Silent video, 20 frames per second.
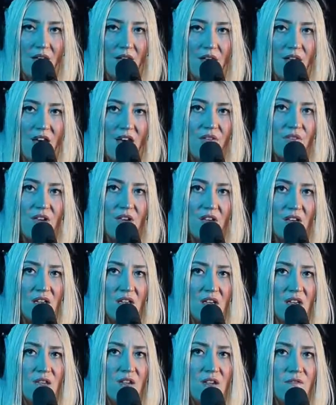Have I
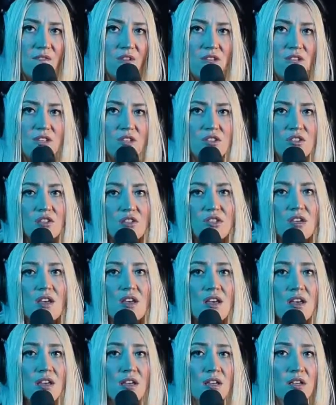even
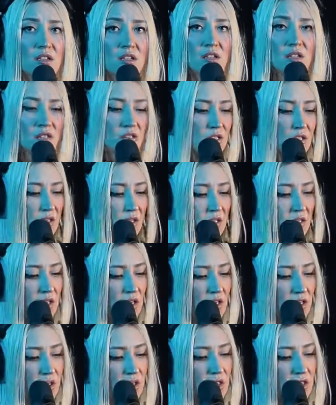changed?
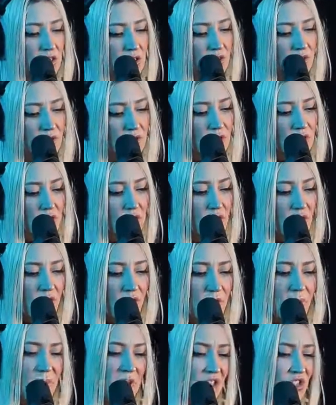
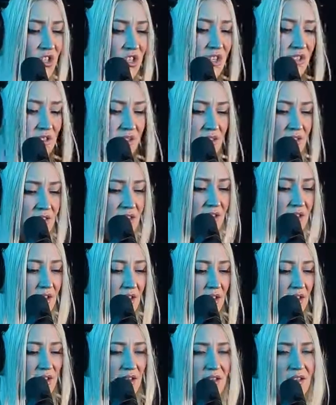Am I just
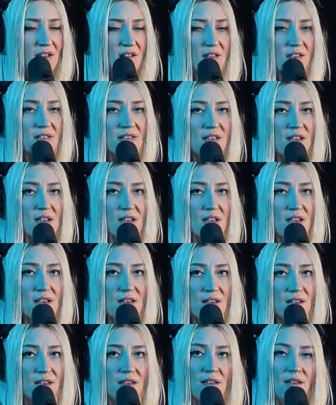the
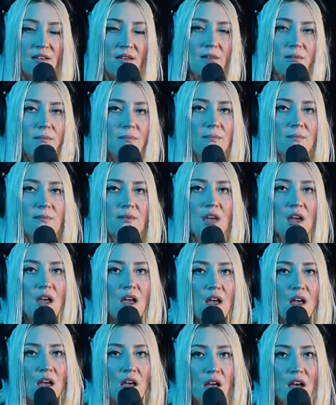same
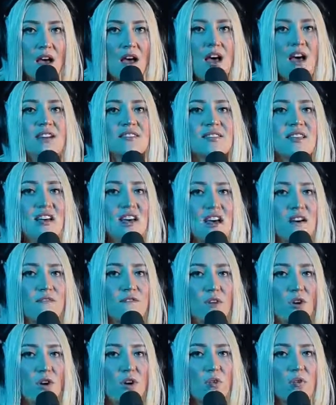as
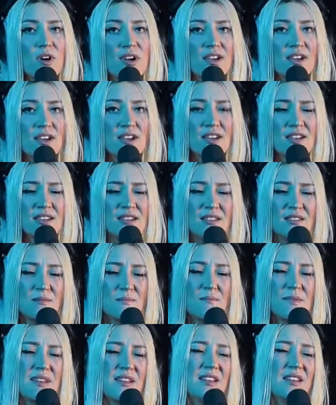I've always
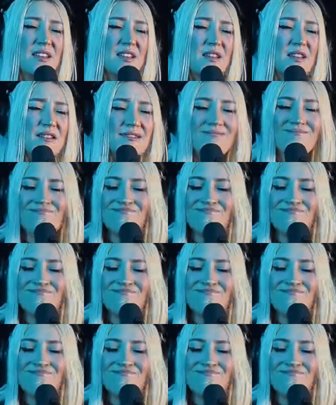been?